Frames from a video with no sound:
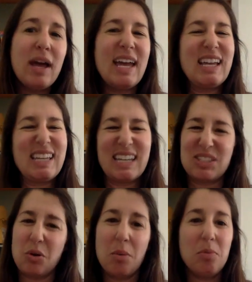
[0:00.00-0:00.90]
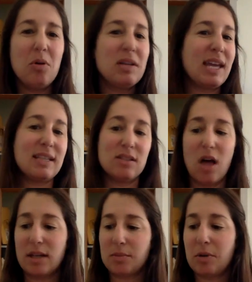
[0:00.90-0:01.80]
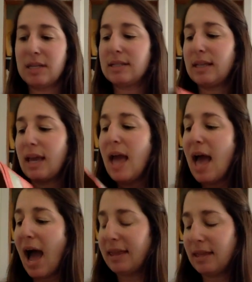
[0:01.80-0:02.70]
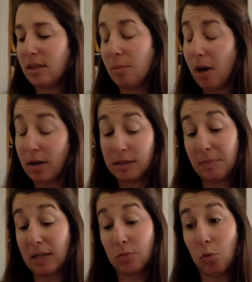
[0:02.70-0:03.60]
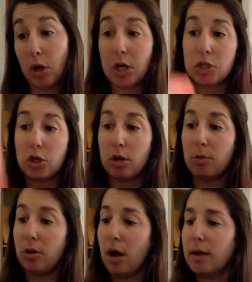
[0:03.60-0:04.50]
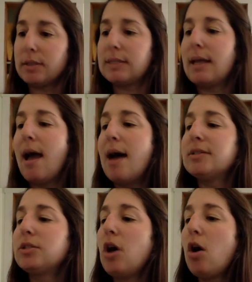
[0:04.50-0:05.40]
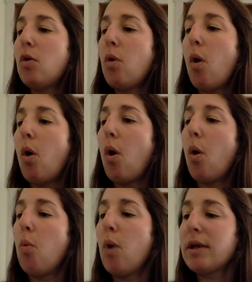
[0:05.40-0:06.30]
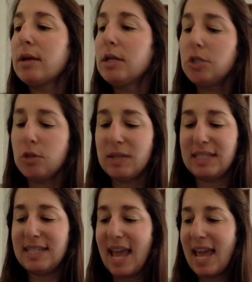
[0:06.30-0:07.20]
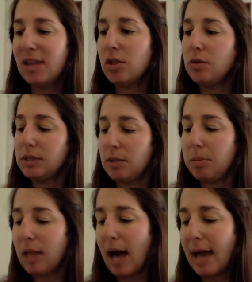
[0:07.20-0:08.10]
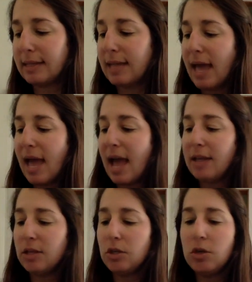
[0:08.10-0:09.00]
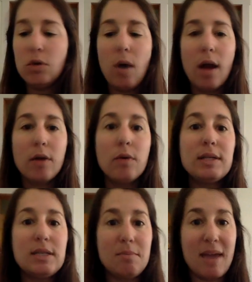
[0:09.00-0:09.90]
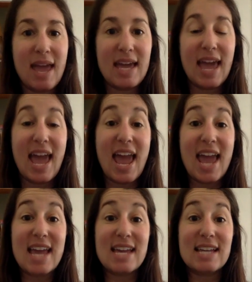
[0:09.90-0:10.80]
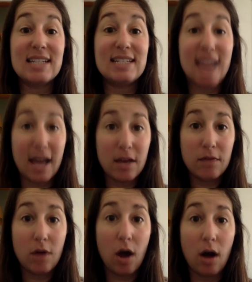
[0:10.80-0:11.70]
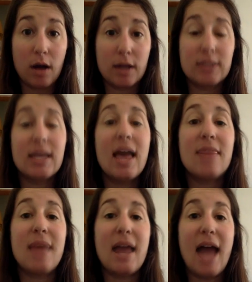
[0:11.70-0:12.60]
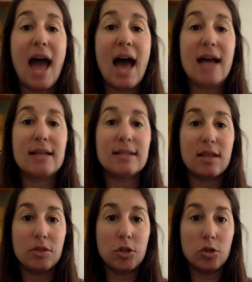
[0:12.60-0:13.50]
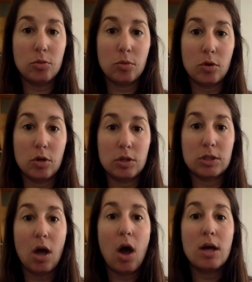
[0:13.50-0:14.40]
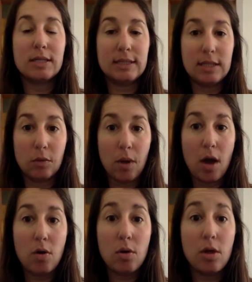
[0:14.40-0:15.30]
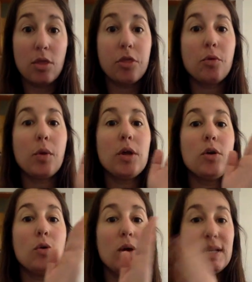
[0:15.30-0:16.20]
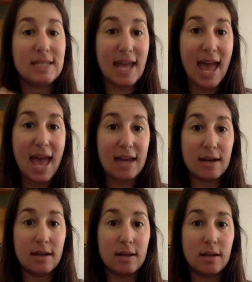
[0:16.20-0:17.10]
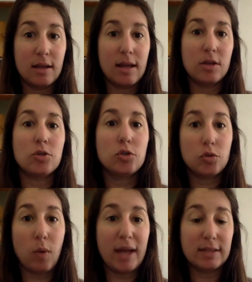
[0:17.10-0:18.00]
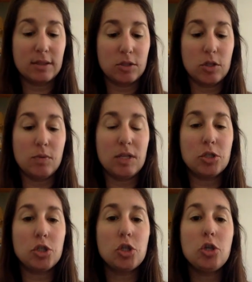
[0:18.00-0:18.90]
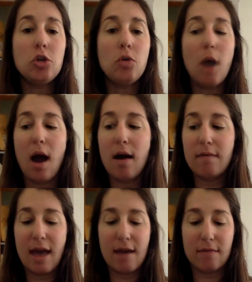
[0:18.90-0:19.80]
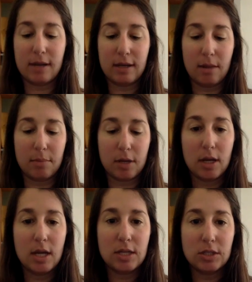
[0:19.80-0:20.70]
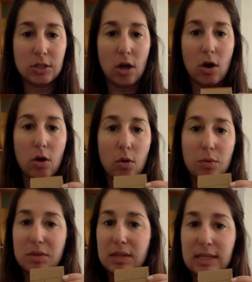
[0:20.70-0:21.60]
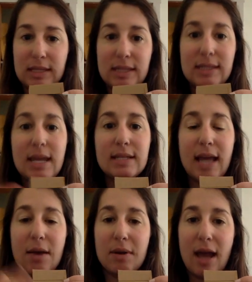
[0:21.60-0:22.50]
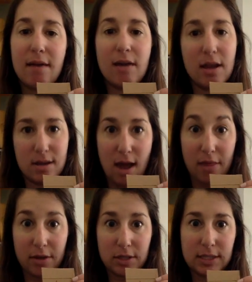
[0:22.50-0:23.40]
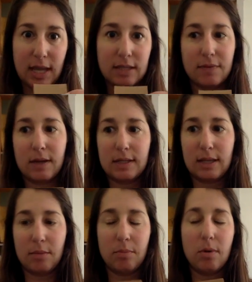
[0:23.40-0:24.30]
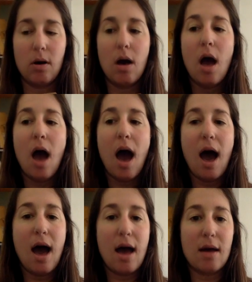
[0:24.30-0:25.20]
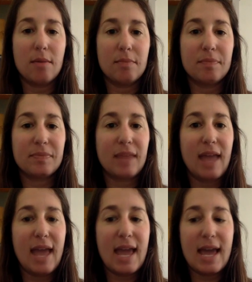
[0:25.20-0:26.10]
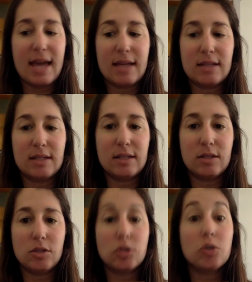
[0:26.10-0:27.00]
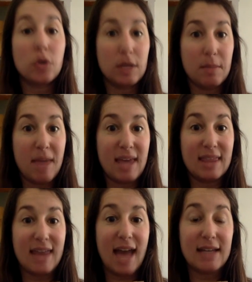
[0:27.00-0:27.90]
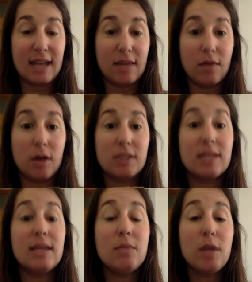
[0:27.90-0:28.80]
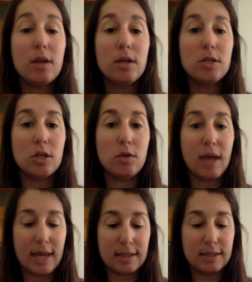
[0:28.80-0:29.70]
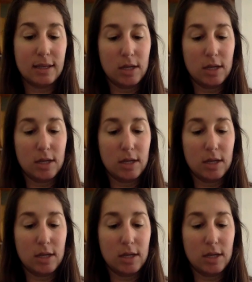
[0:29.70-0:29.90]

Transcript: it gets crumpled, it gets lost more easily. I think the box makes more durable cards. So what you're going to do is take those supplies and you are going to make a deck of cards that has the numerals 0 through 10 twice. So you need 2 of every number. So this is 6. I would have another 6, for example. And so you're going to make that deck of cards. And then what you're going to do is